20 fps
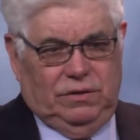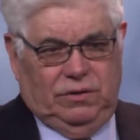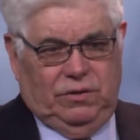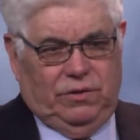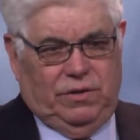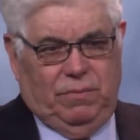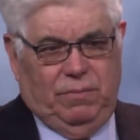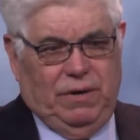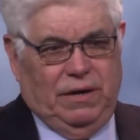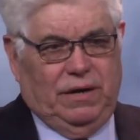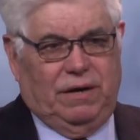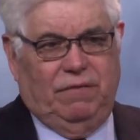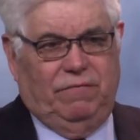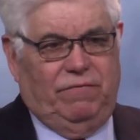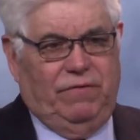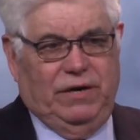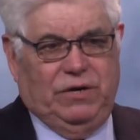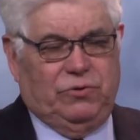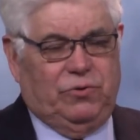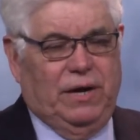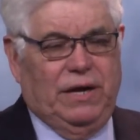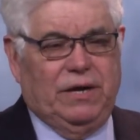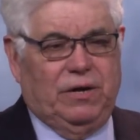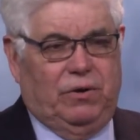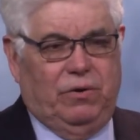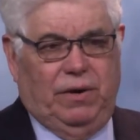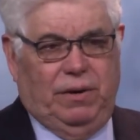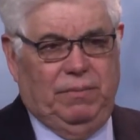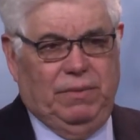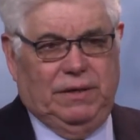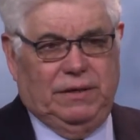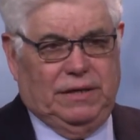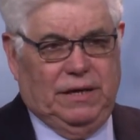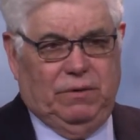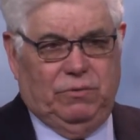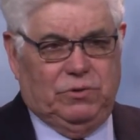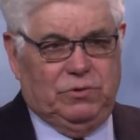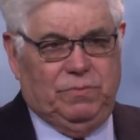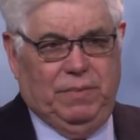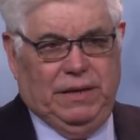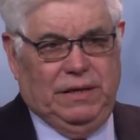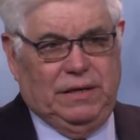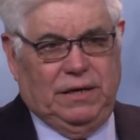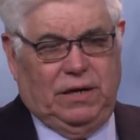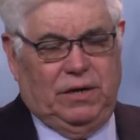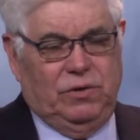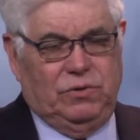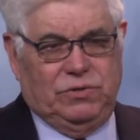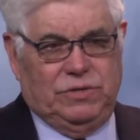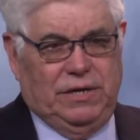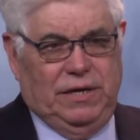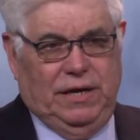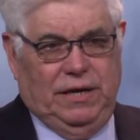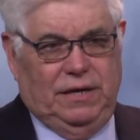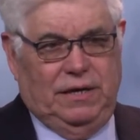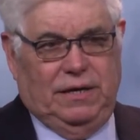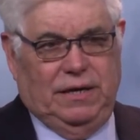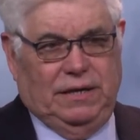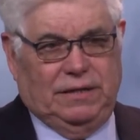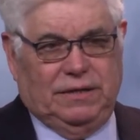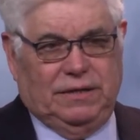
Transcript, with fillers: North America Free Trade Agreement that was being negotiated